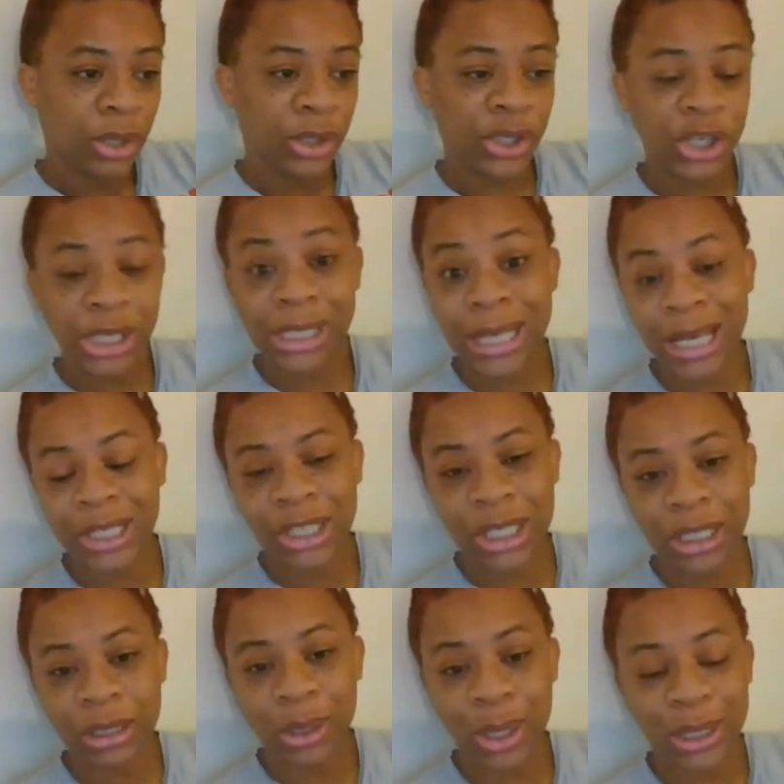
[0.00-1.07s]
She says
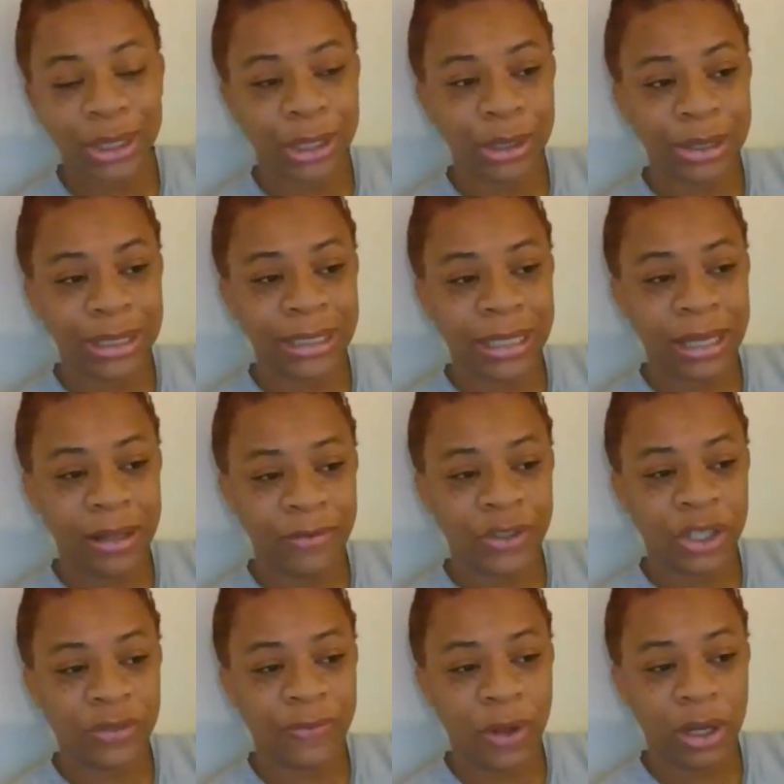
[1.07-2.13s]
she's lost herself.
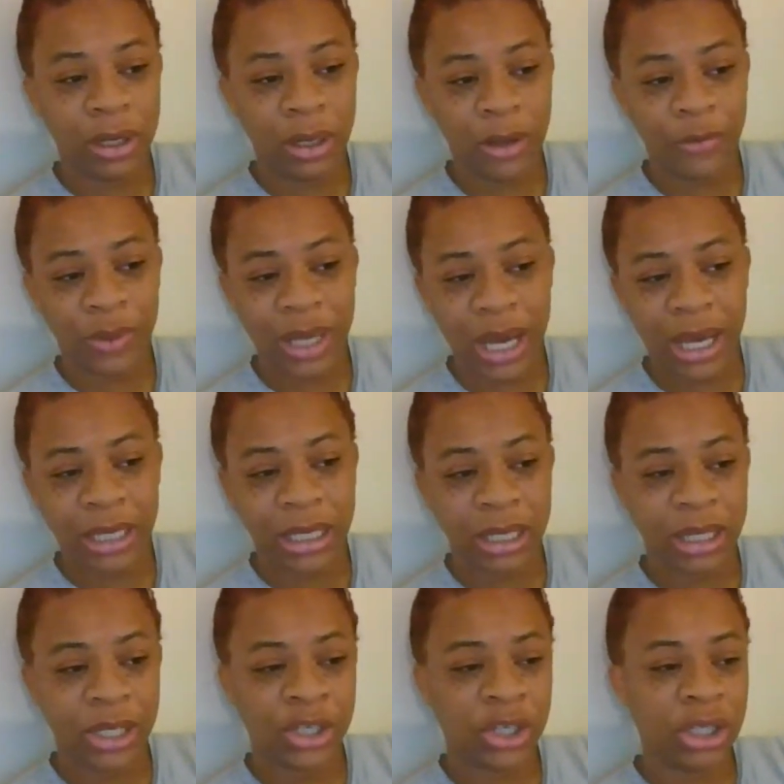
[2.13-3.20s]
She's fallen in love with the
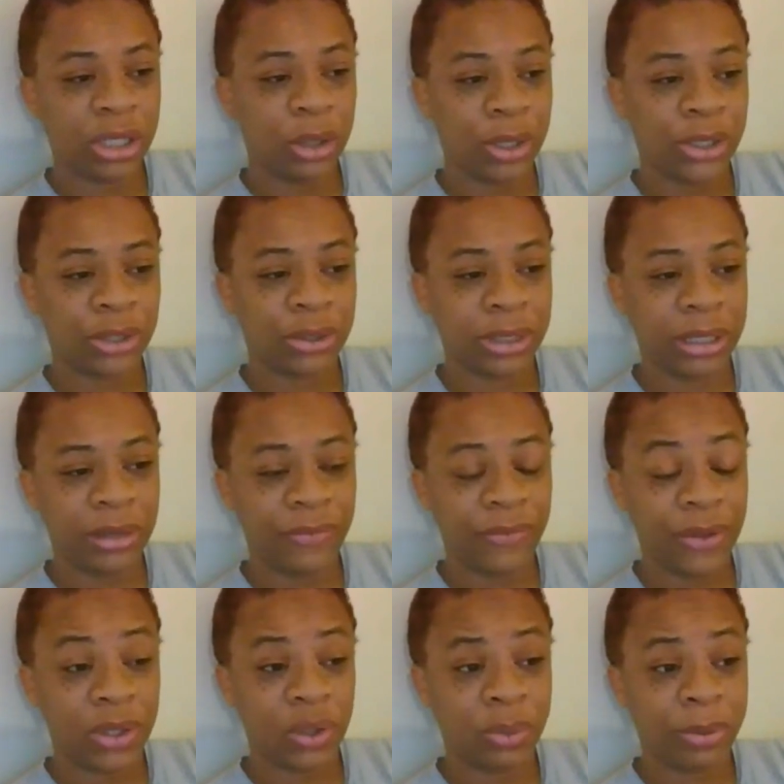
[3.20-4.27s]
idea that she's lost herself
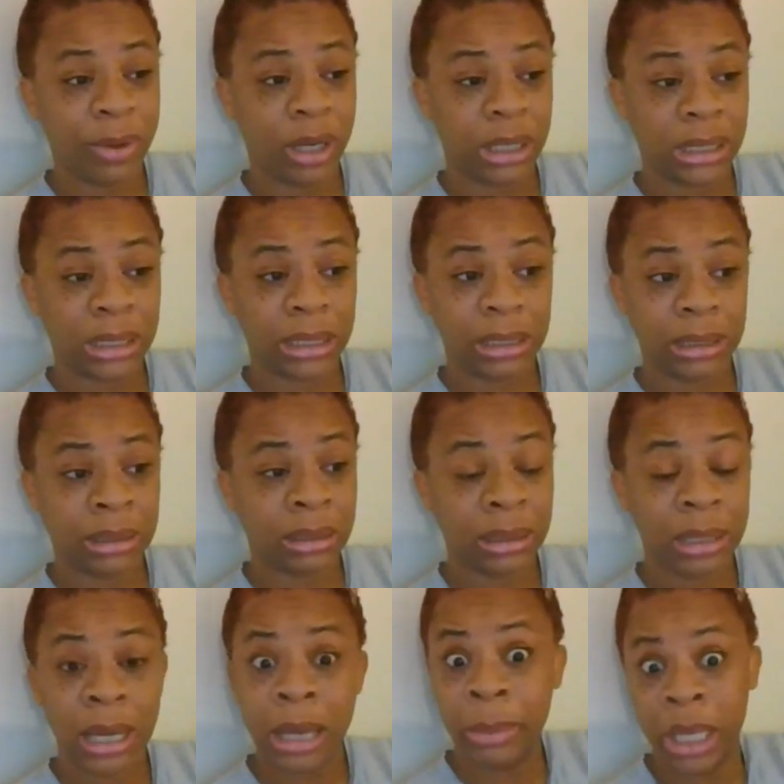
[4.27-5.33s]
in this process.
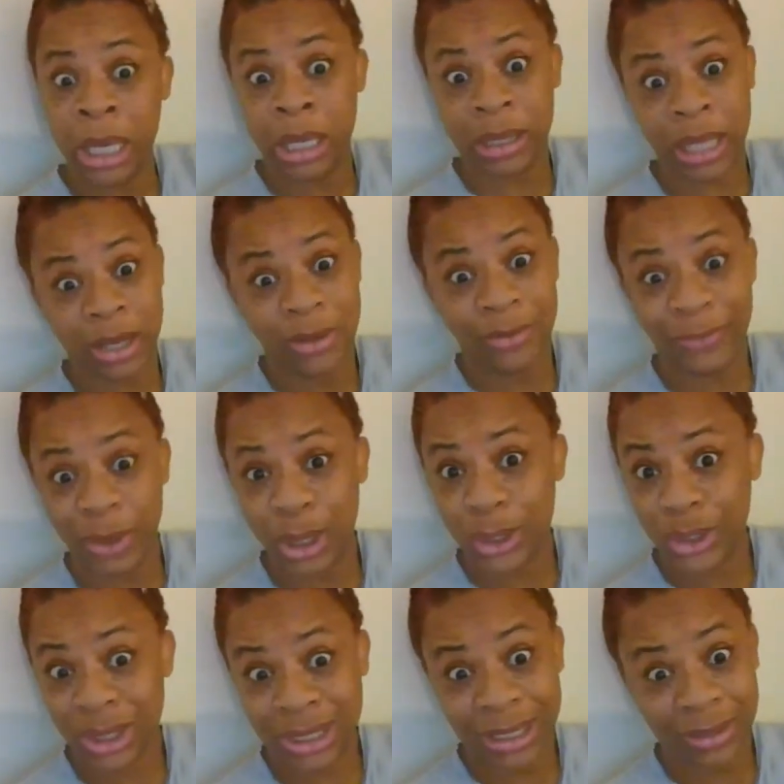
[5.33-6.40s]
A month, and you've
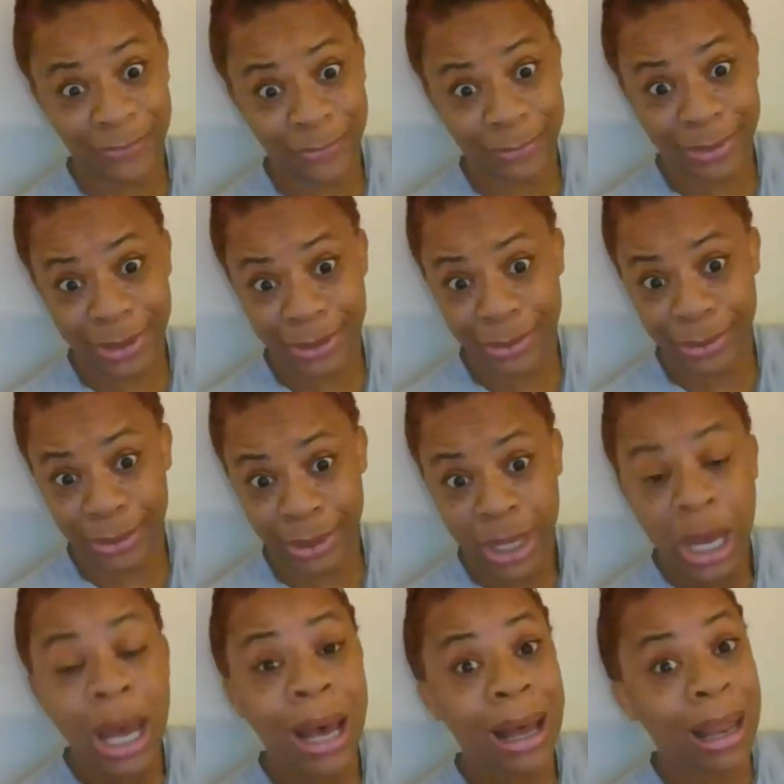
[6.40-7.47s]
lost yourself already, girl.
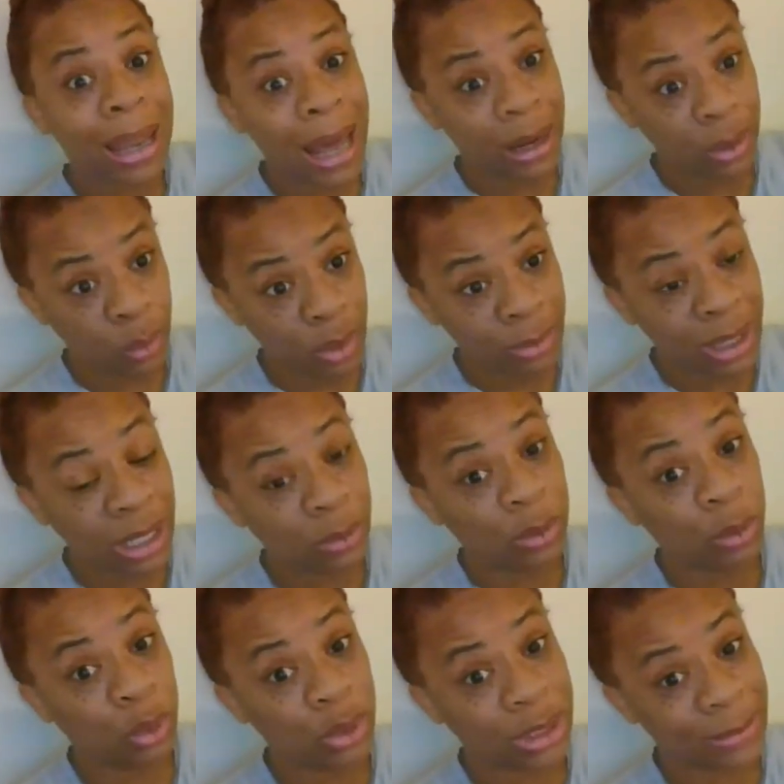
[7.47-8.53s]
A lot of women
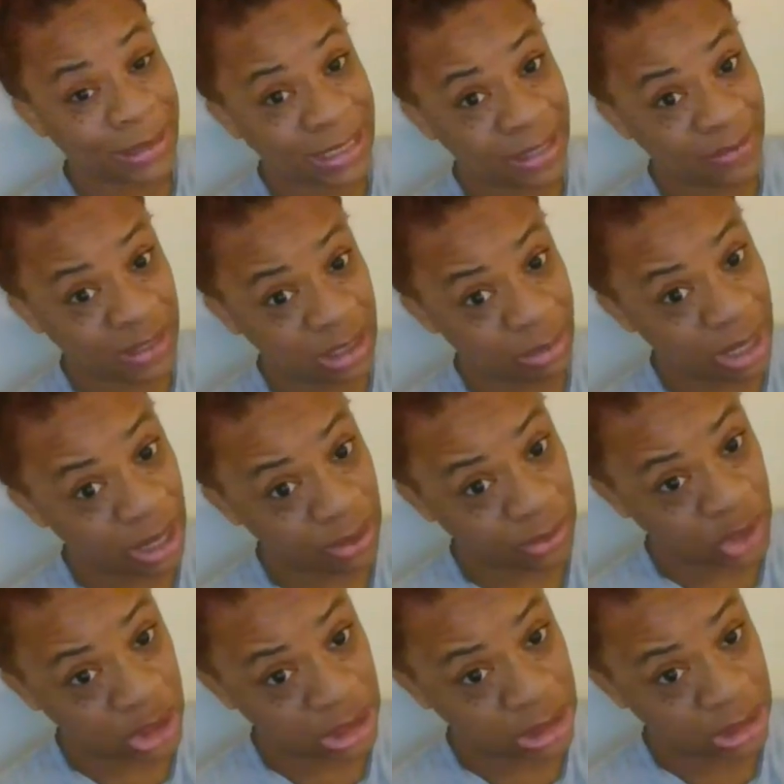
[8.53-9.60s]
lose themselves in
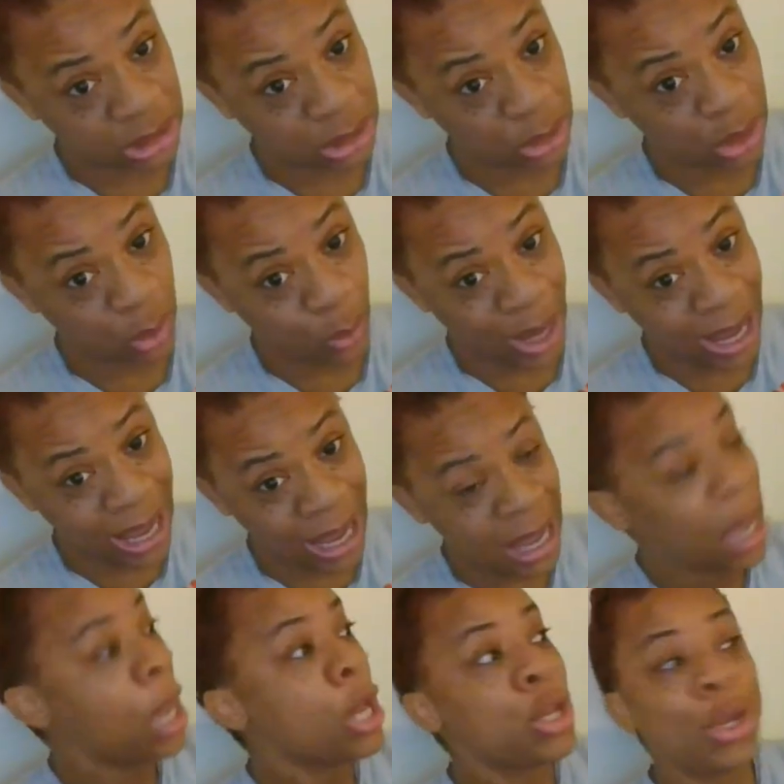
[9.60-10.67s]
marriages. You know why?
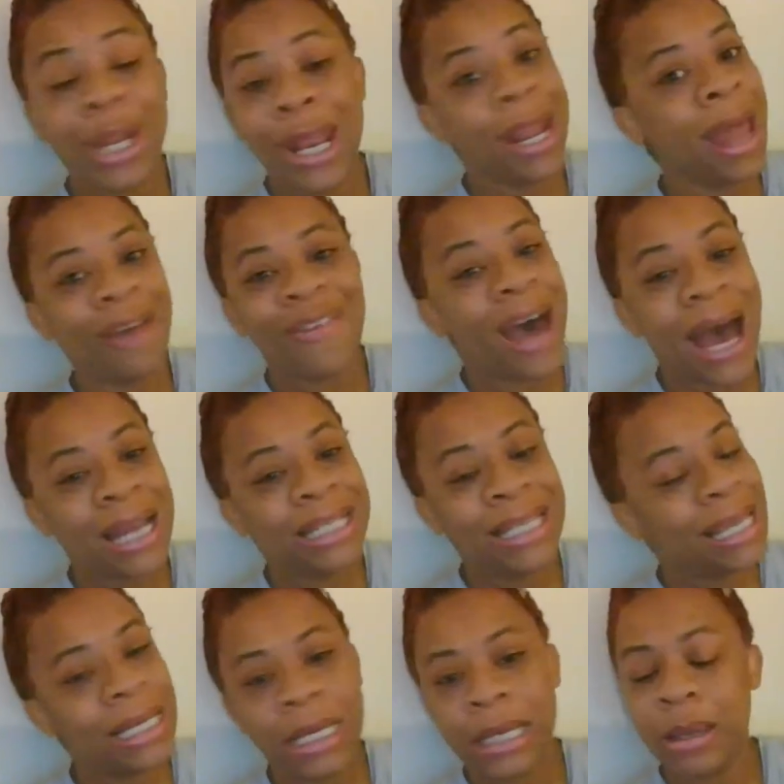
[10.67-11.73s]
You didn't have an
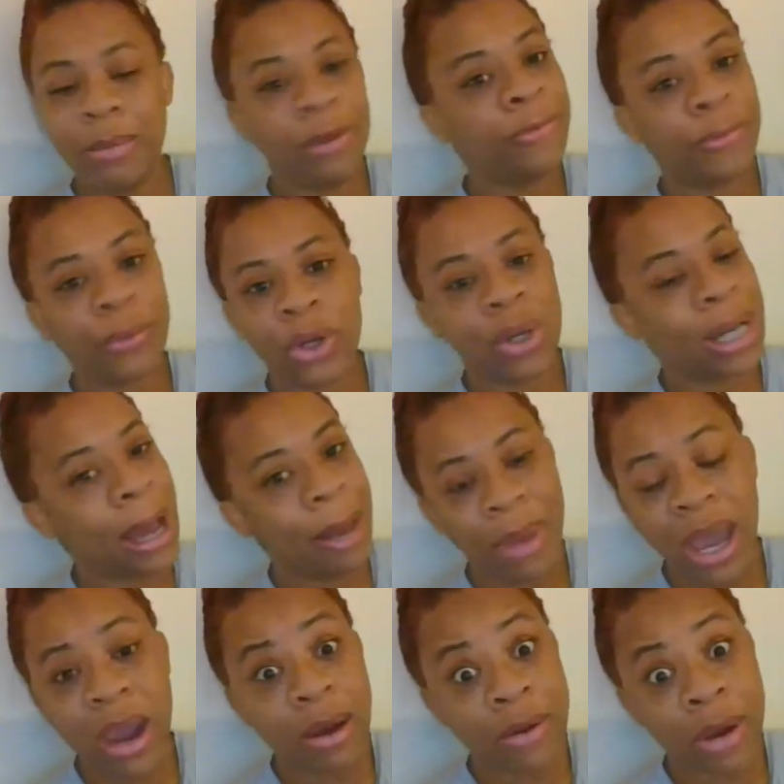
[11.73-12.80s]
identity before you got
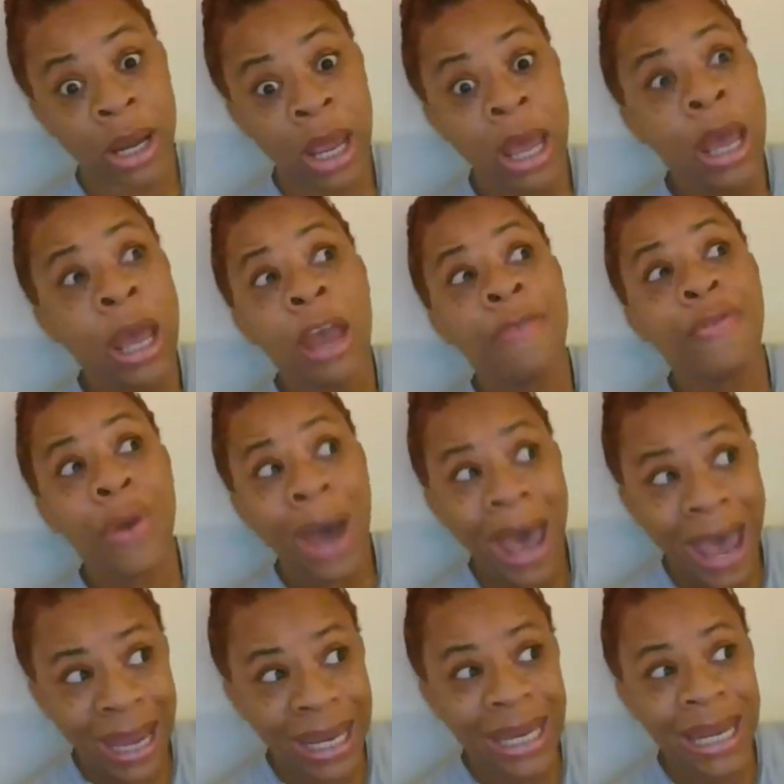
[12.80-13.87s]
married. If you
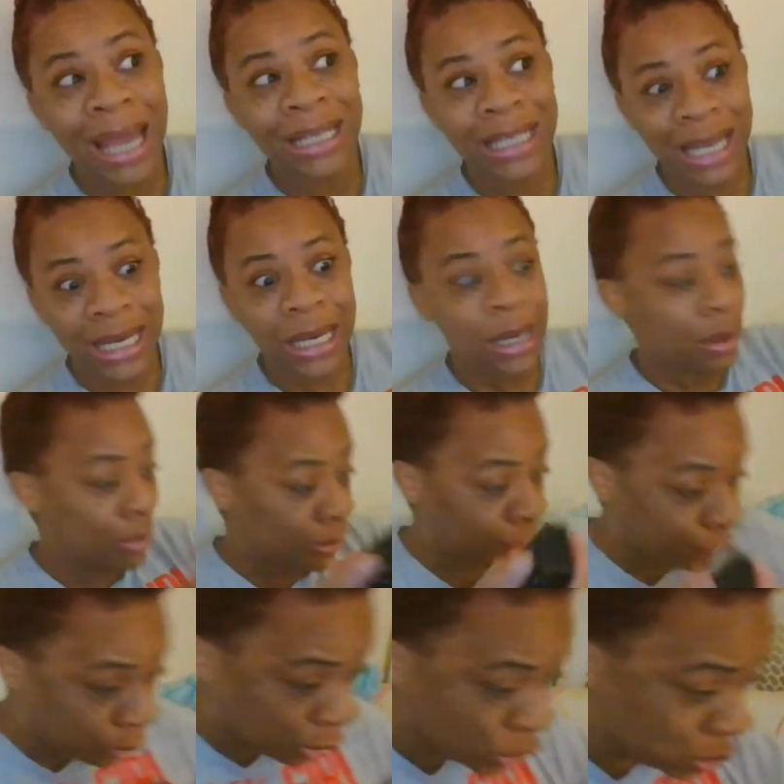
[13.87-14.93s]
had an identity
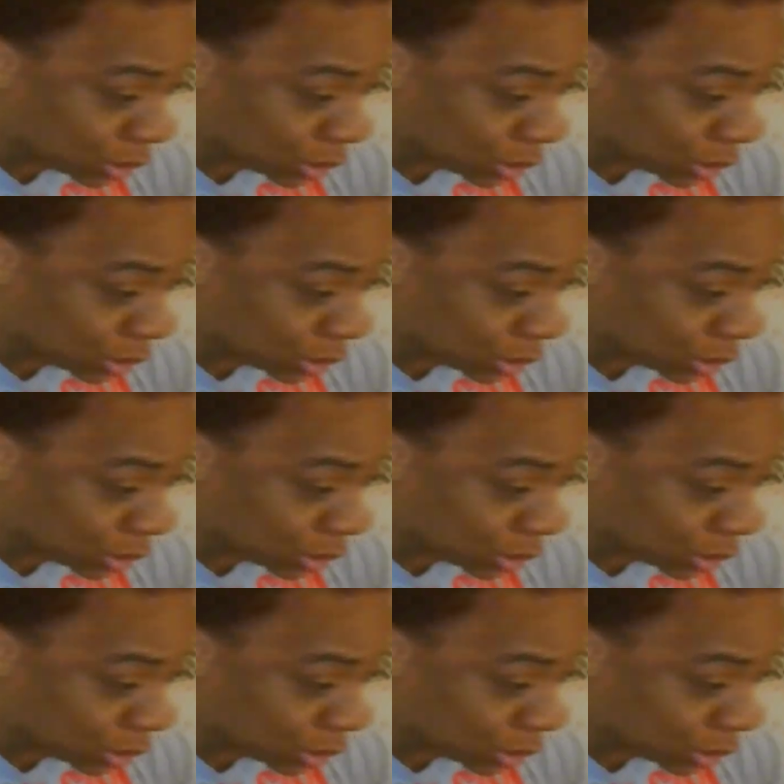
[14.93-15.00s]
before